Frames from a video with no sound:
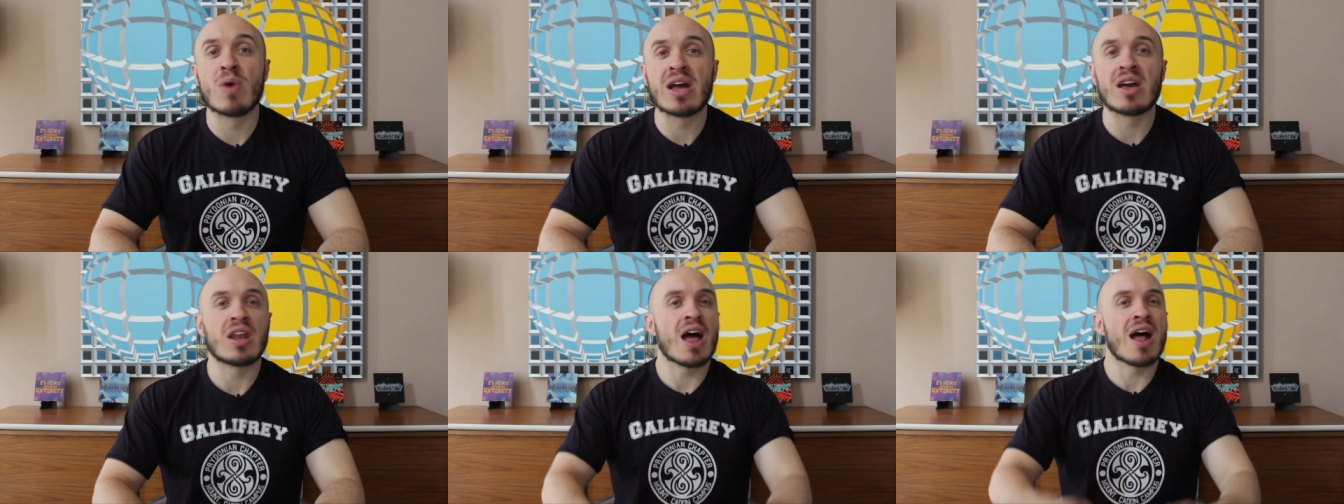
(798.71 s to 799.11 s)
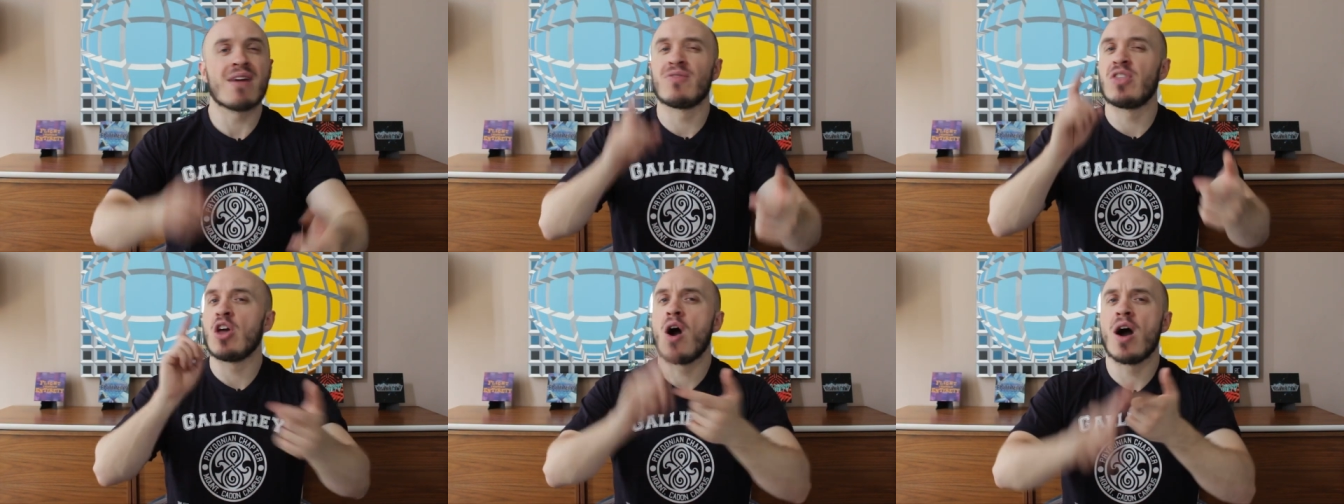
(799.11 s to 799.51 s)
We're going to
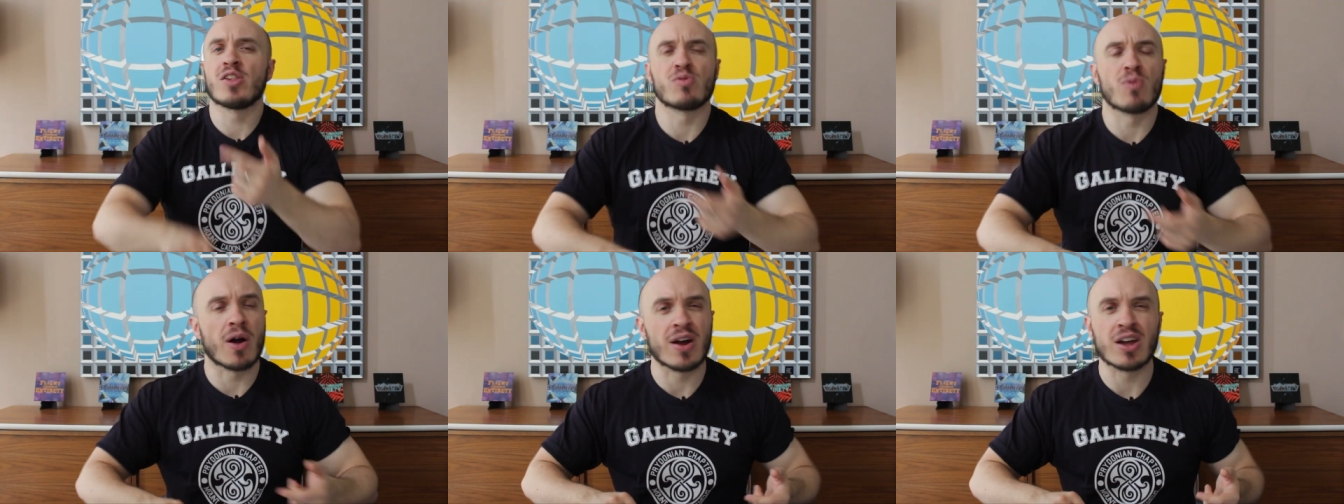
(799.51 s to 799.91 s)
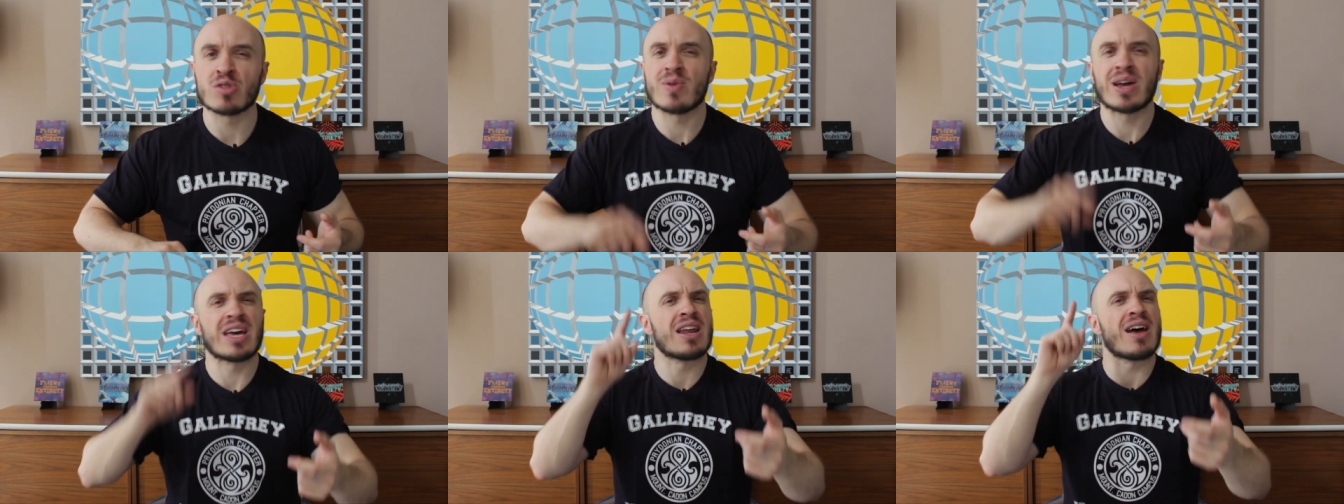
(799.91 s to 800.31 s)
have the Ice
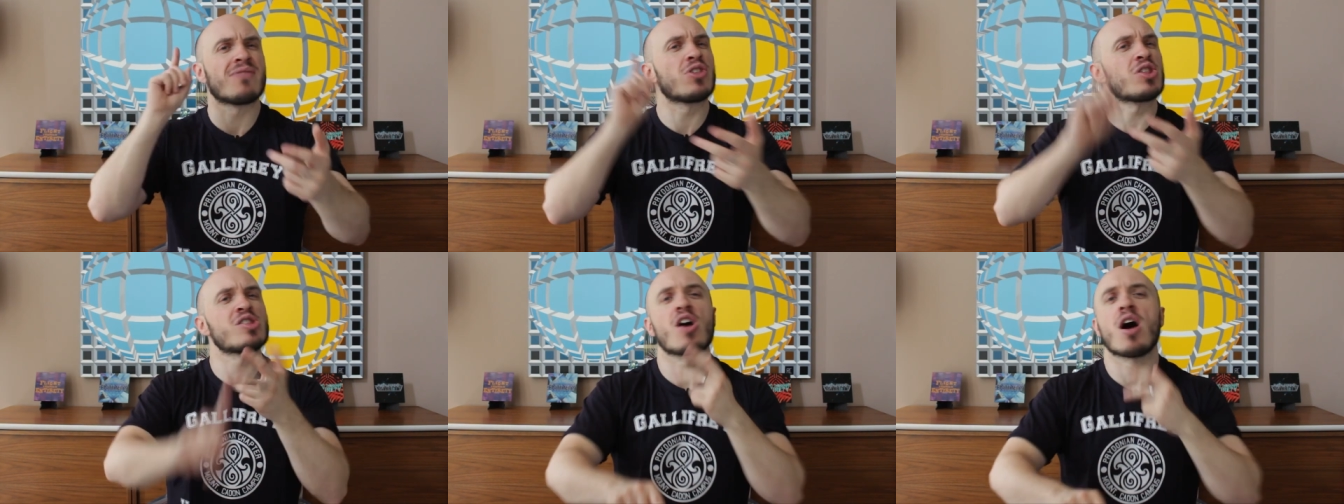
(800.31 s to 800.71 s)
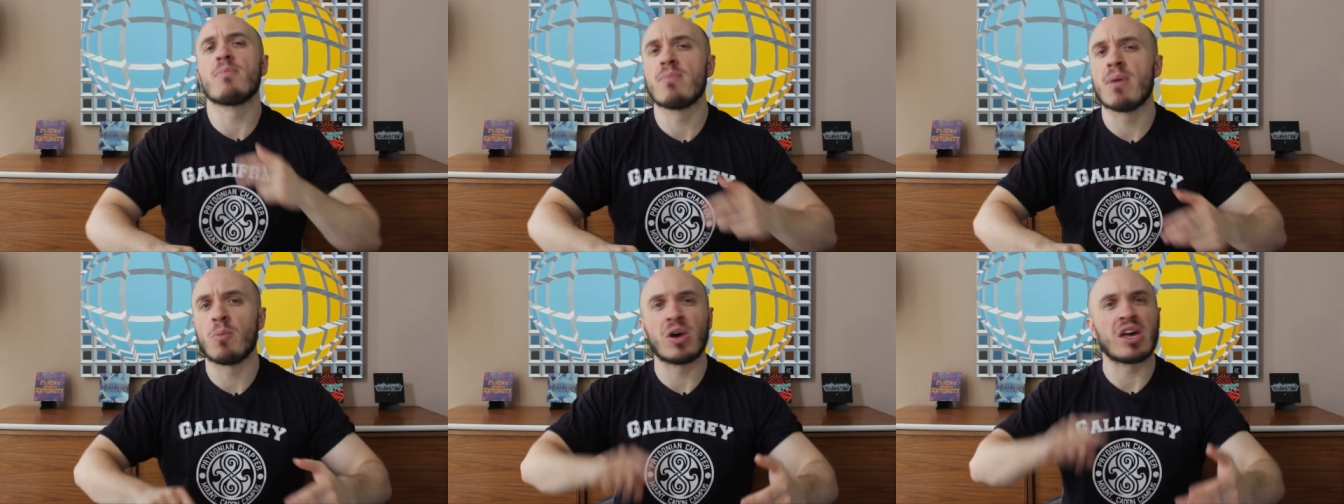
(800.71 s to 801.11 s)
Warriors, we're going to have the
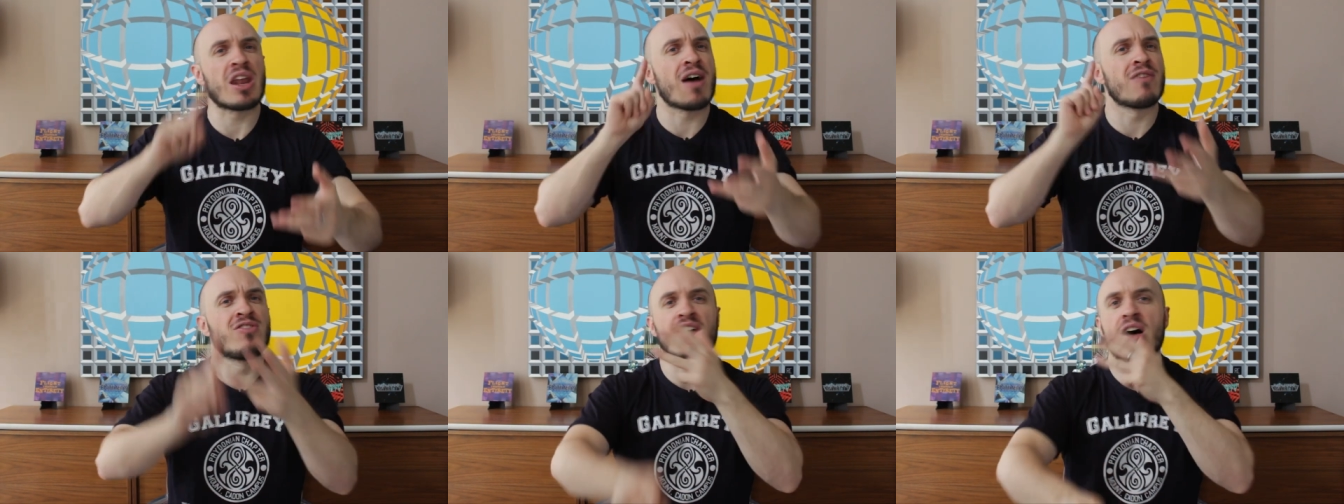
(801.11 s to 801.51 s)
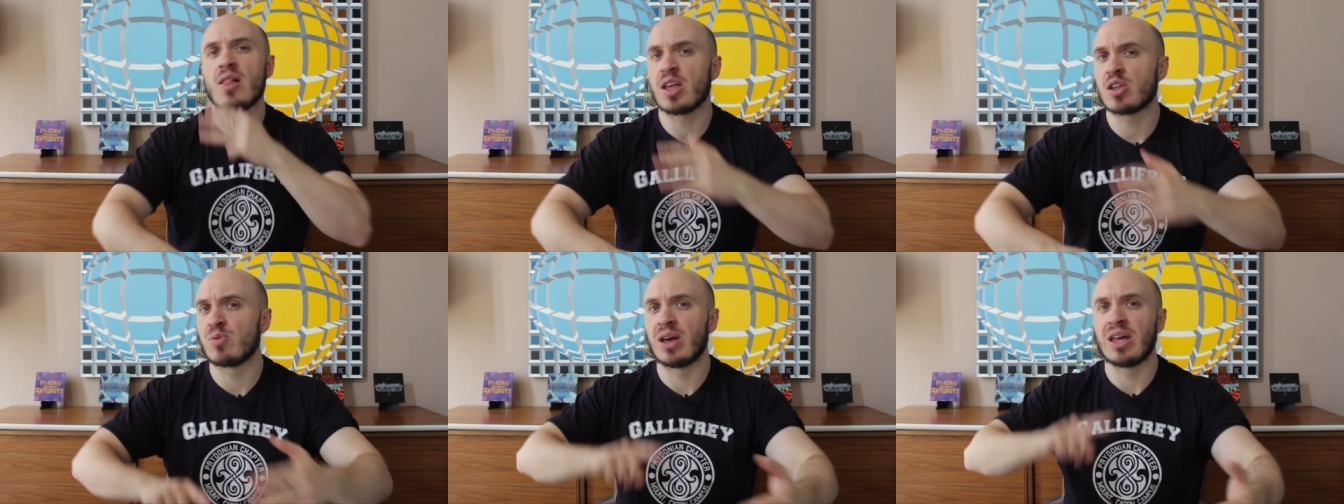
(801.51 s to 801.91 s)
Cybermen, we're going to have
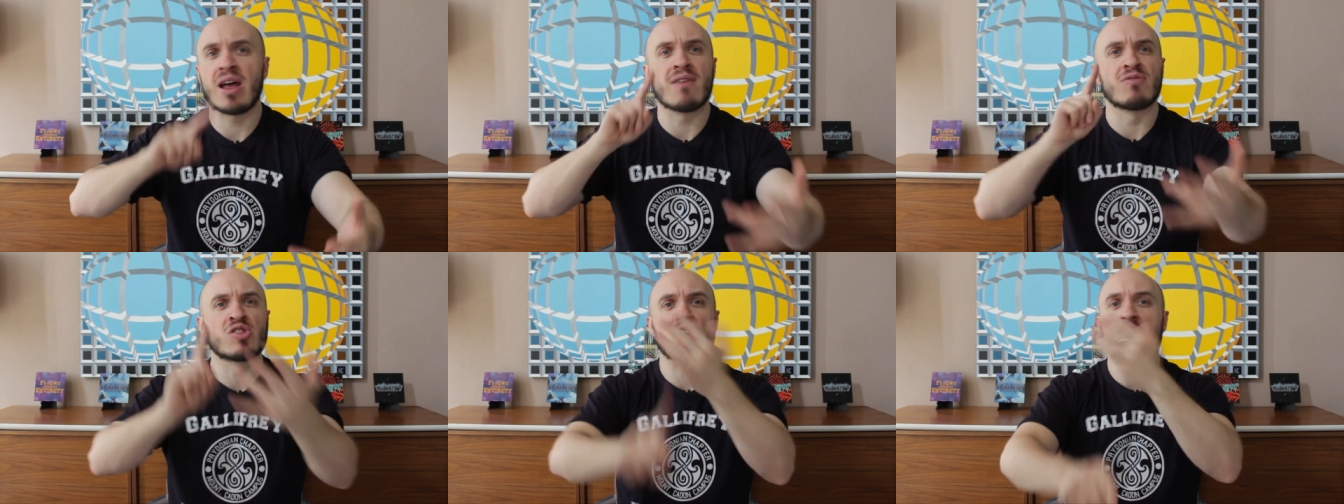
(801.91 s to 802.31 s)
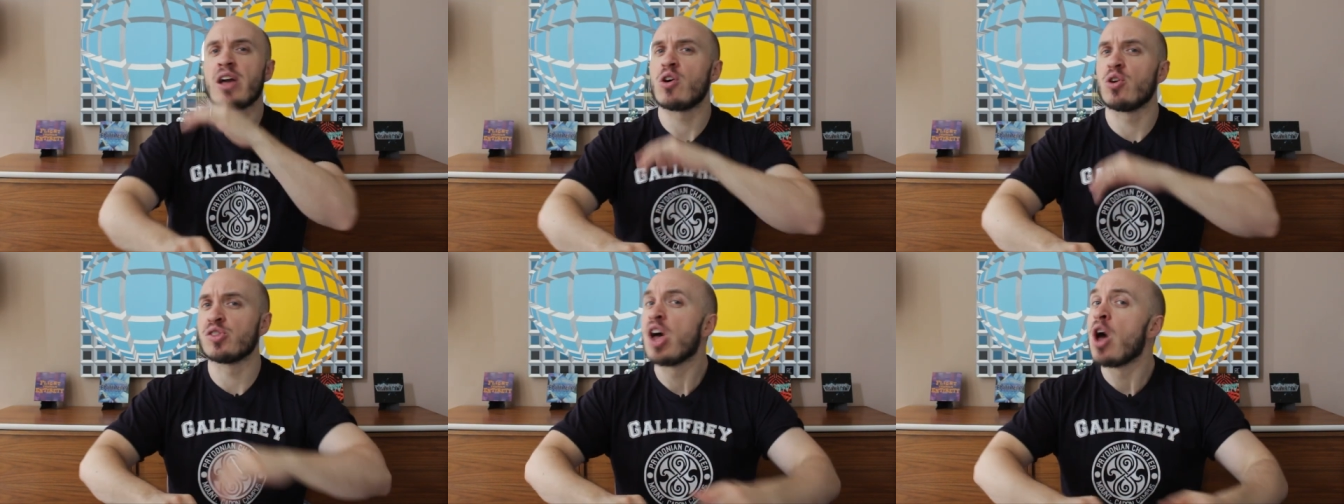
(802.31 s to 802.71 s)
Daleks, we're going to have
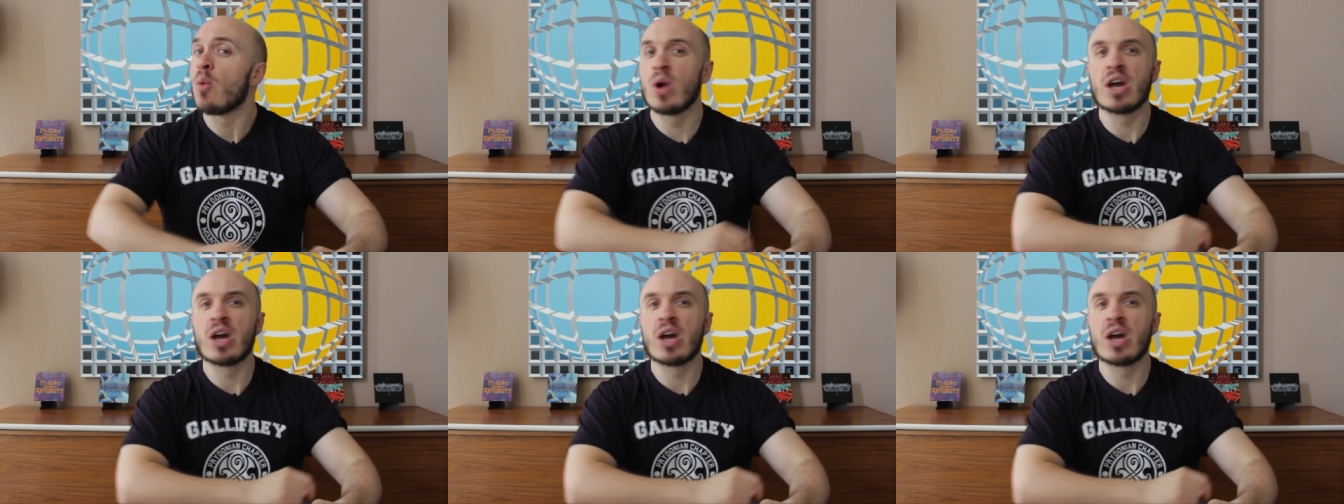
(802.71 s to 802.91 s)
Zygons,